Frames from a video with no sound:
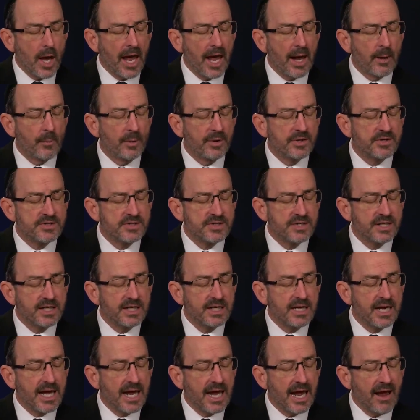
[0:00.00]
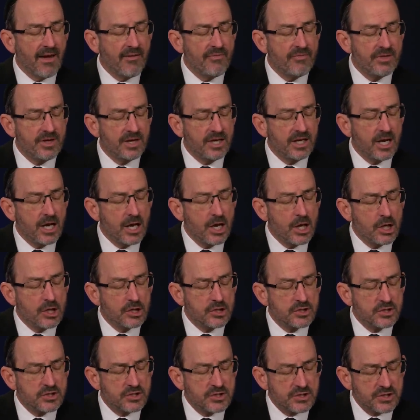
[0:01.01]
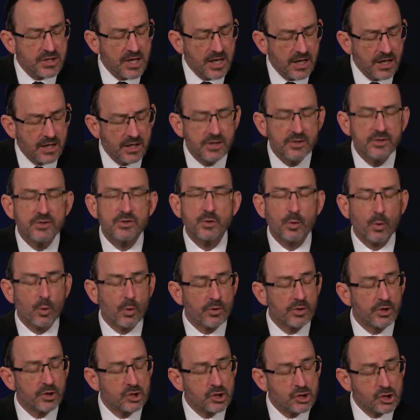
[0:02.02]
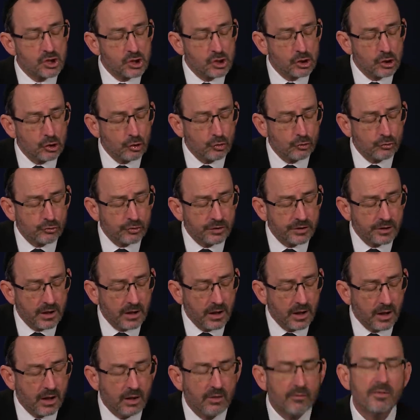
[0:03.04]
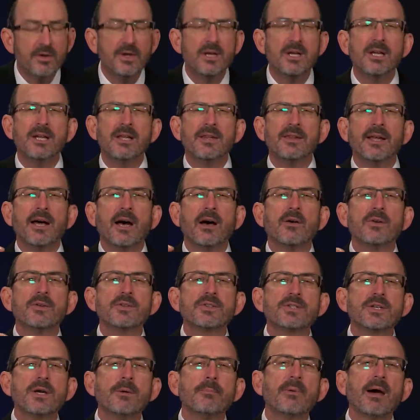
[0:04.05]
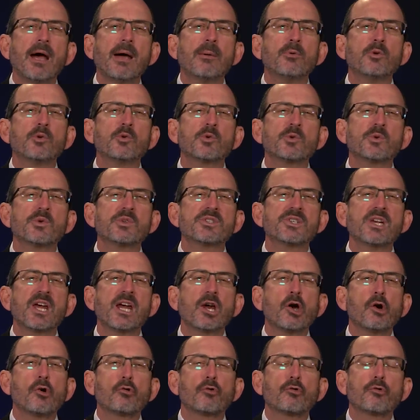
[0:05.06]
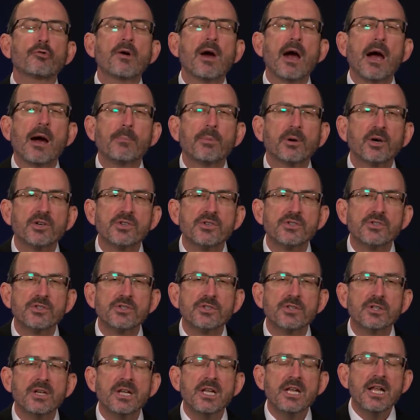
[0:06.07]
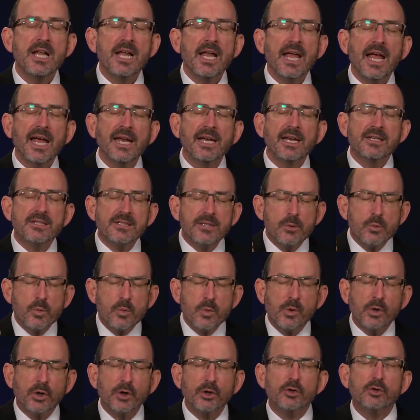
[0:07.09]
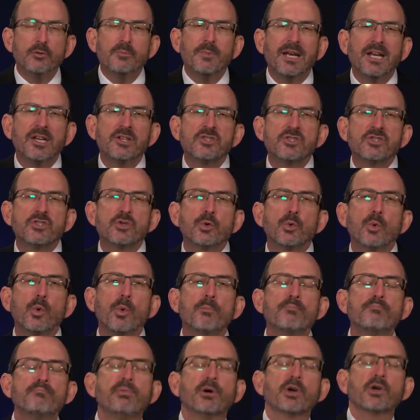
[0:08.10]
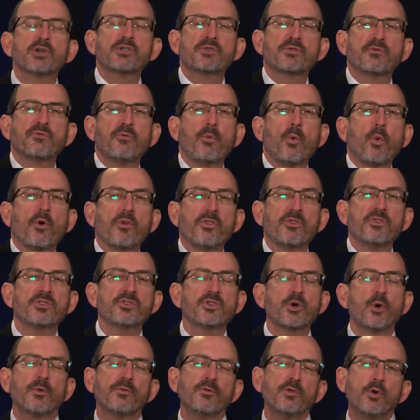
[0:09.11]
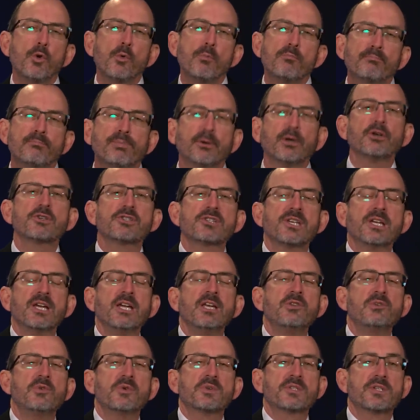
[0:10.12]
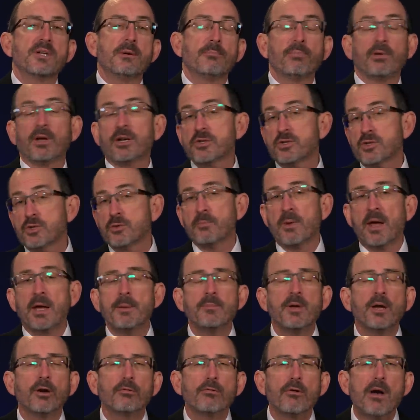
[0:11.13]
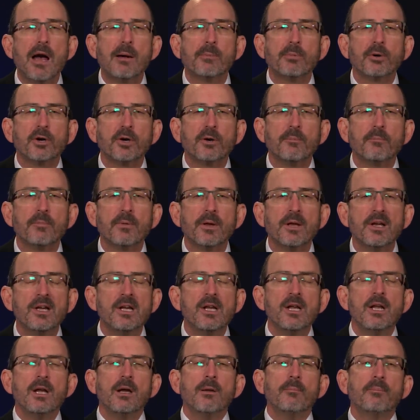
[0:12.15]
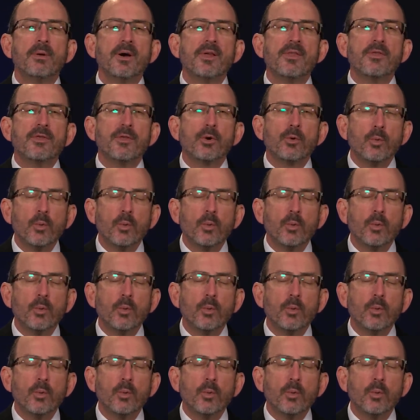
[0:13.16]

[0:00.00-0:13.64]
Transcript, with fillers: and we see, and the sons or the children of, now some Bibles will say robbers. And it's a word to means to burst forth. So if you burst into some place, you may be a robber. But the